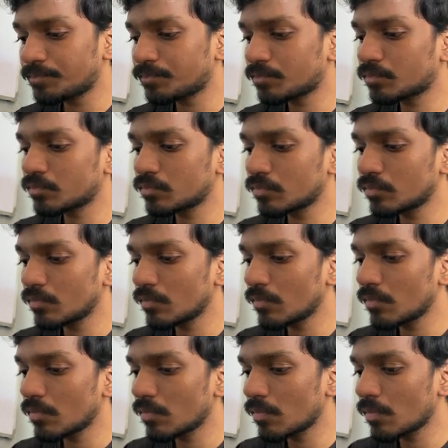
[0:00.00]

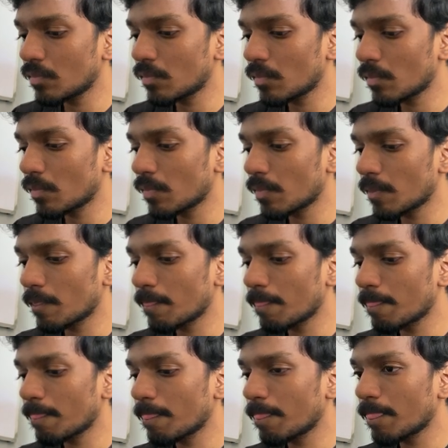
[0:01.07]

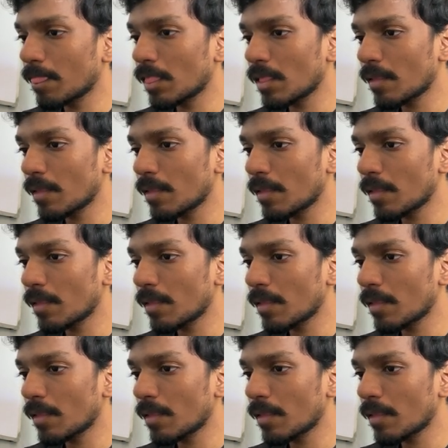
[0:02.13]
No one is speaking in this clip.